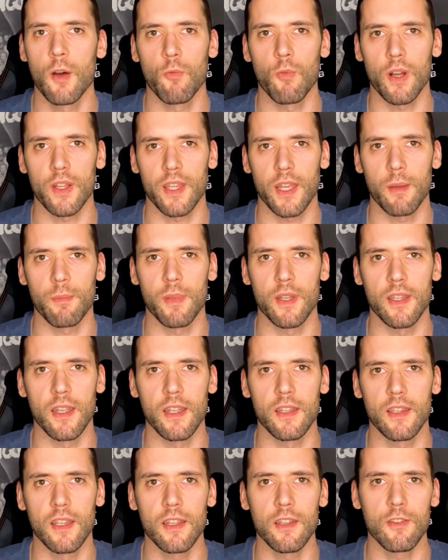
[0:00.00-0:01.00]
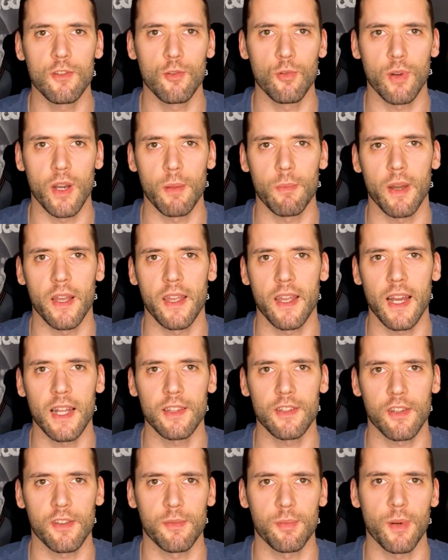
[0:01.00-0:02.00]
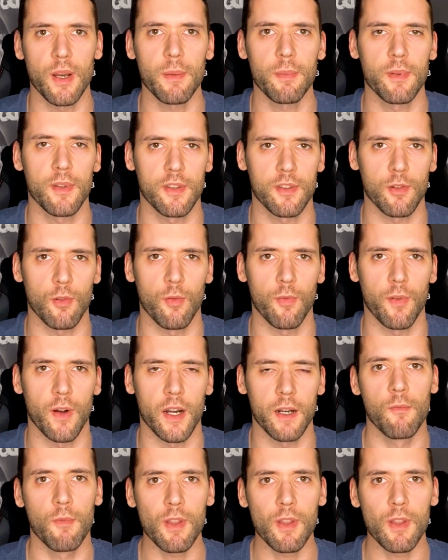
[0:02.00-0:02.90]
what I've been eating during my contest prep so far.